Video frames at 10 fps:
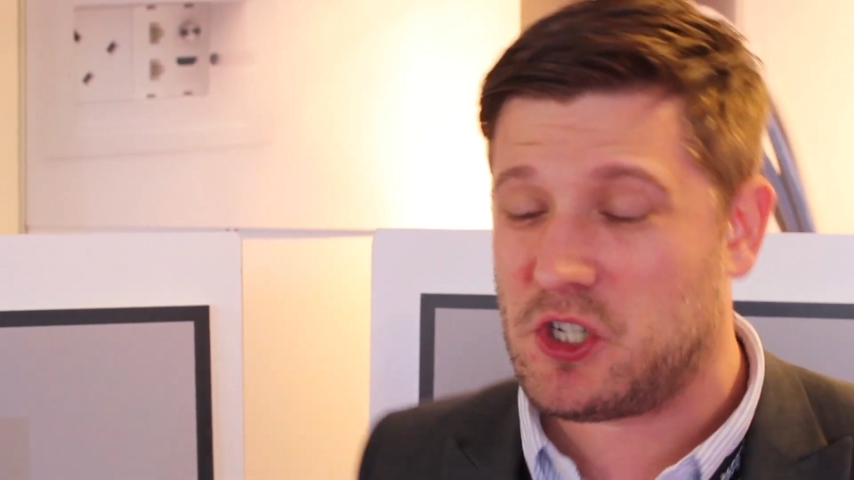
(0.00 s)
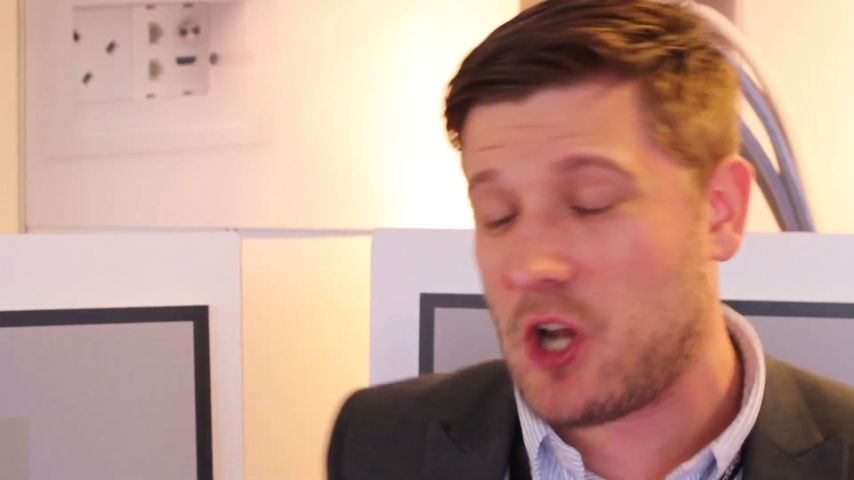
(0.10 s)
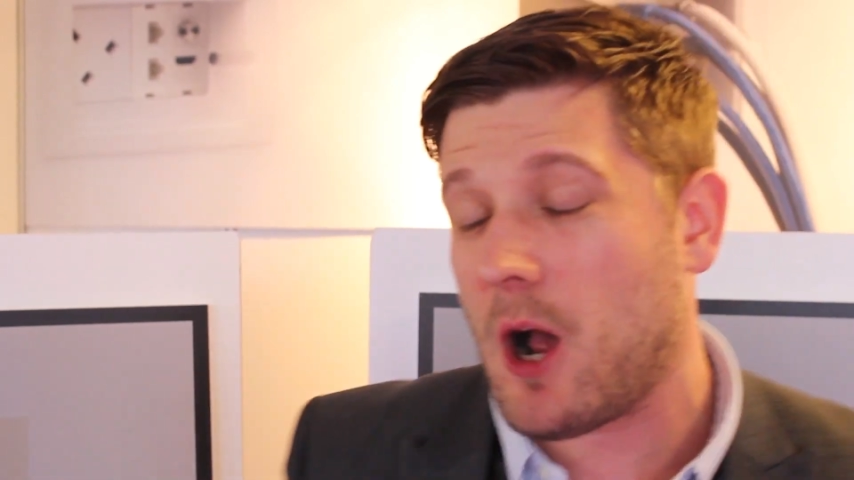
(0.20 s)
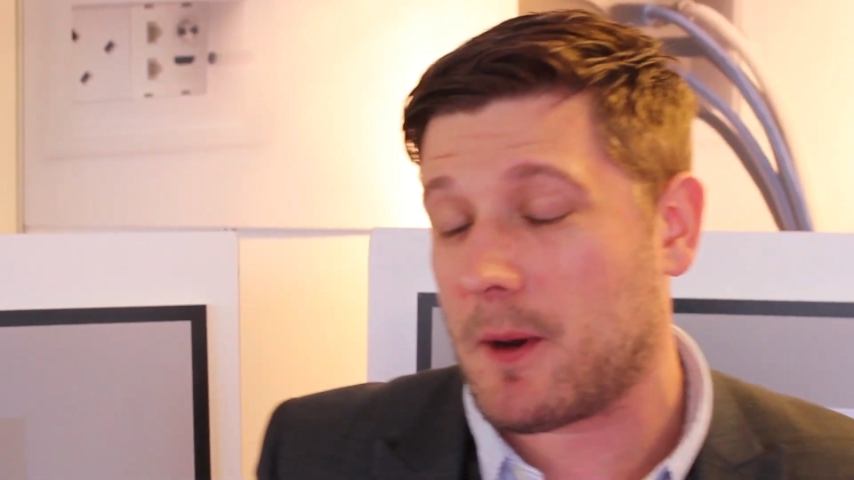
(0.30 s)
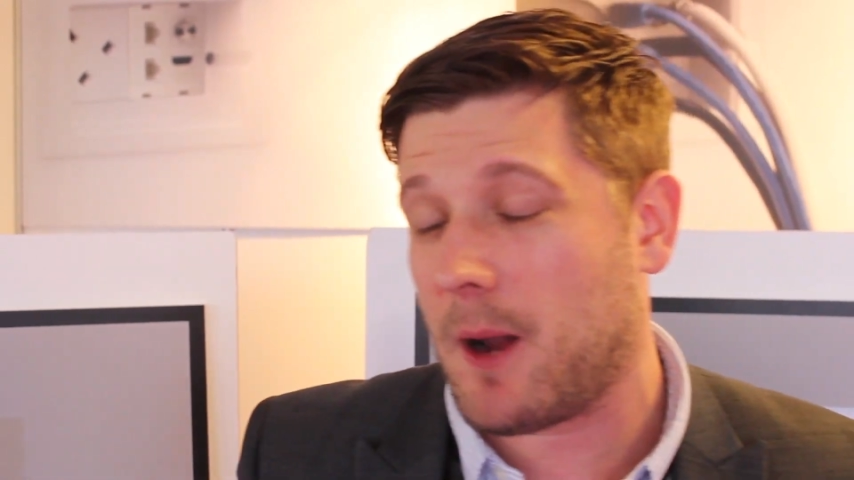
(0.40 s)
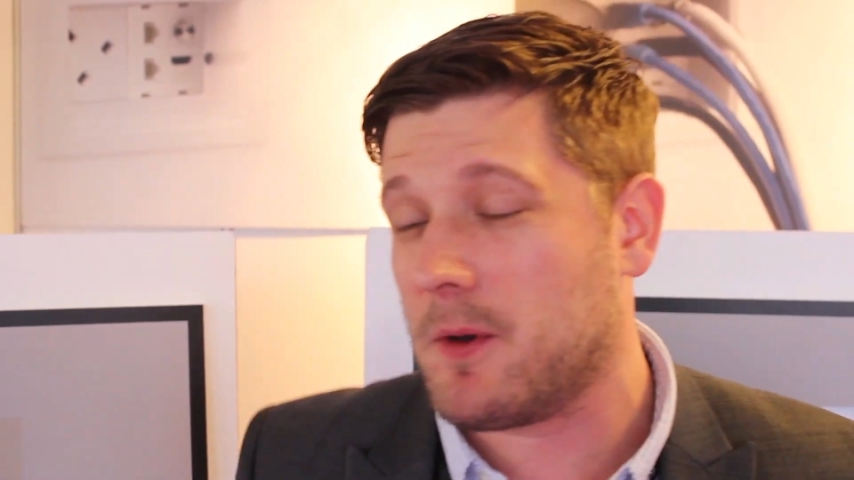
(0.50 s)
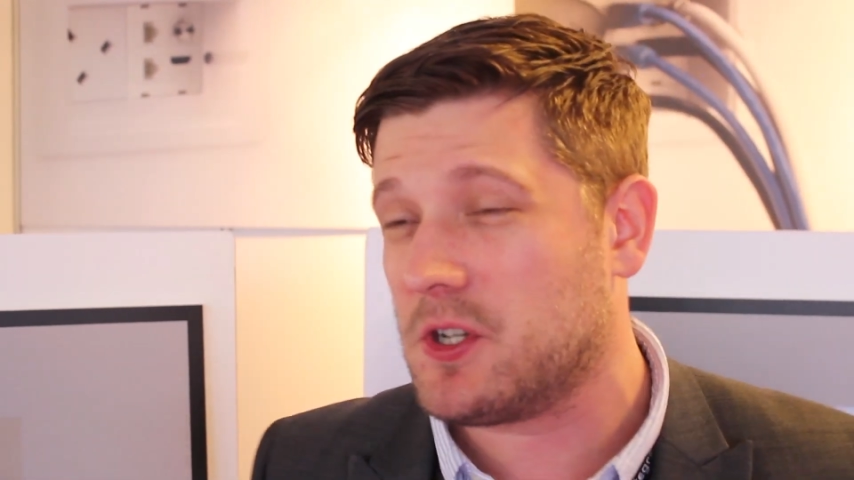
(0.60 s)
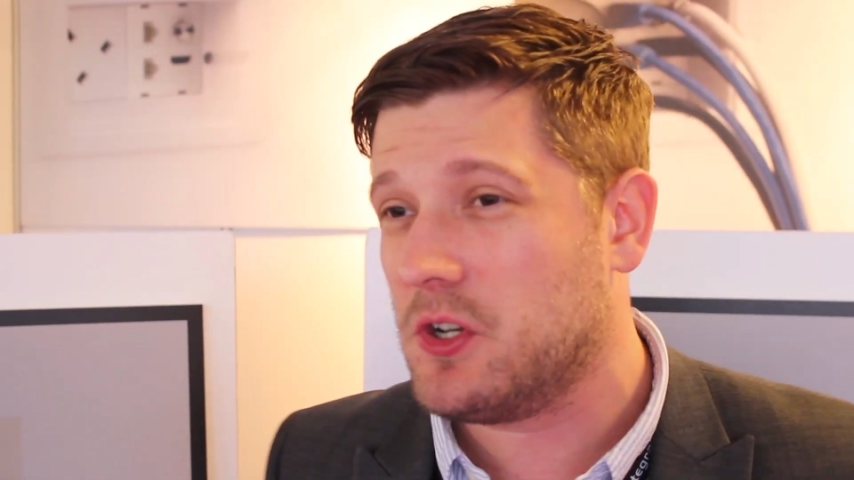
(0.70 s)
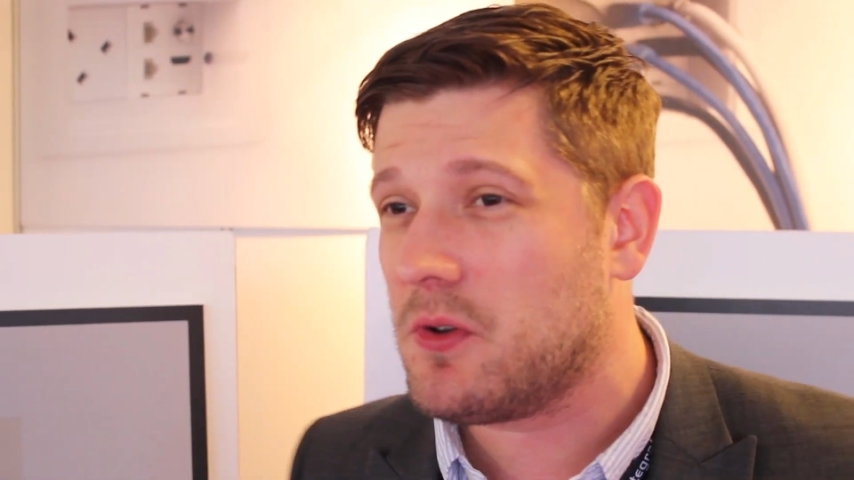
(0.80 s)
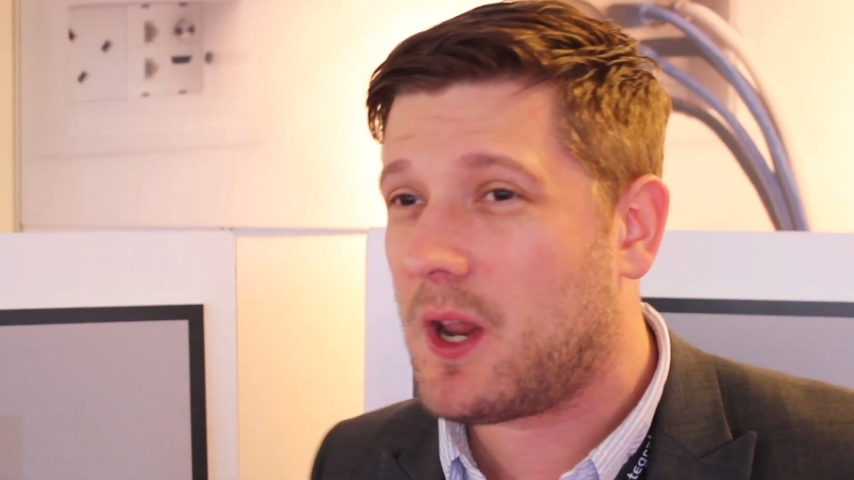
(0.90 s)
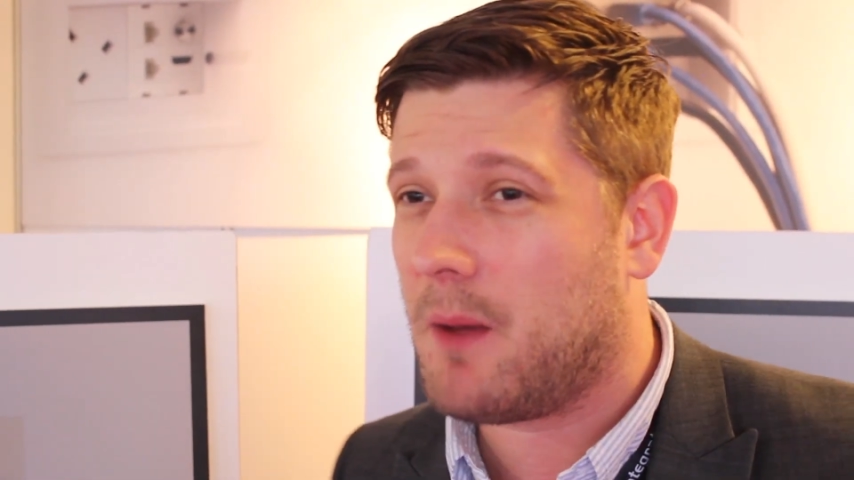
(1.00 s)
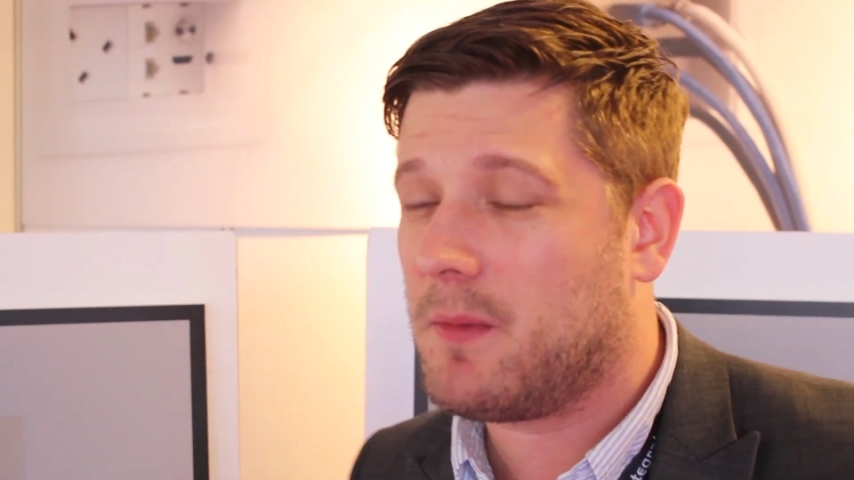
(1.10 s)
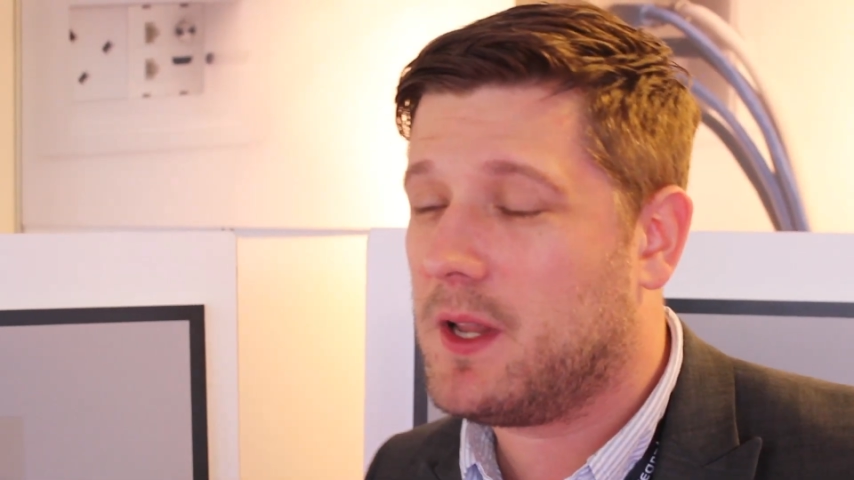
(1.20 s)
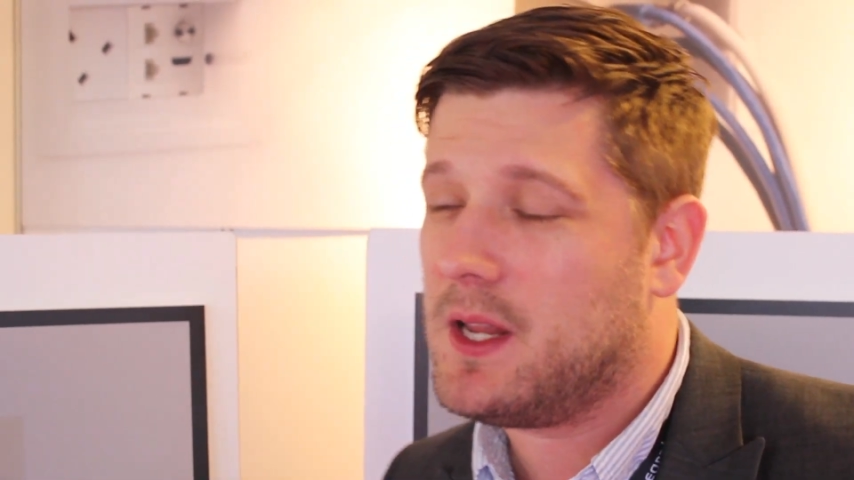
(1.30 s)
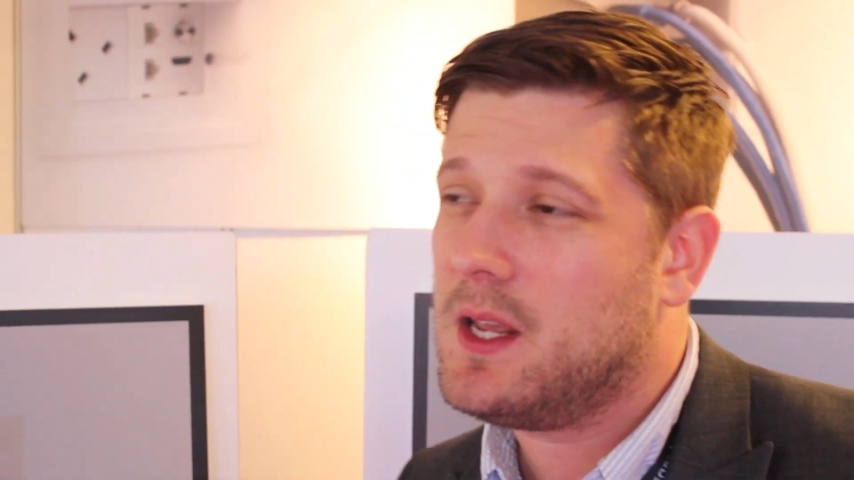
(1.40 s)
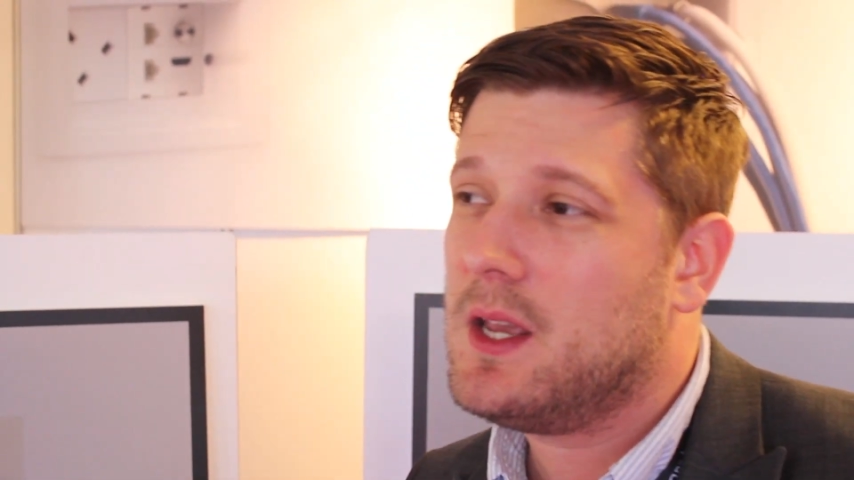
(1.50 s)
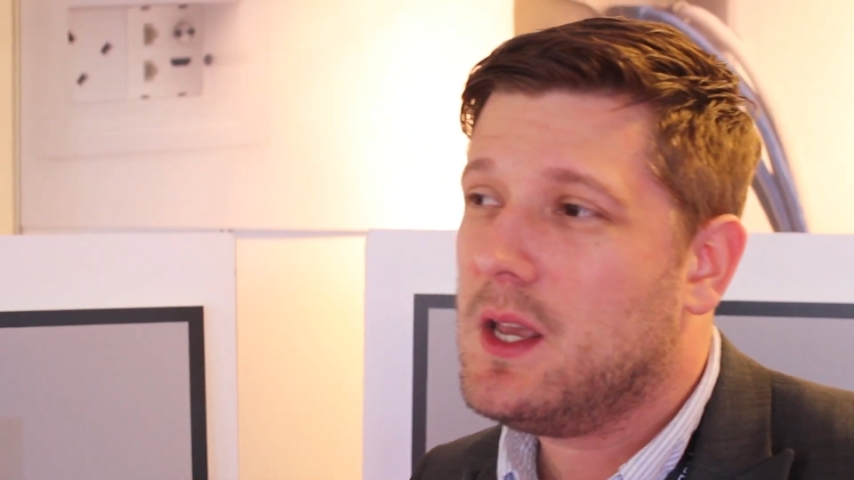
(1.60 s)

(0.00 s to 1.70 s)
start company, it's a new company.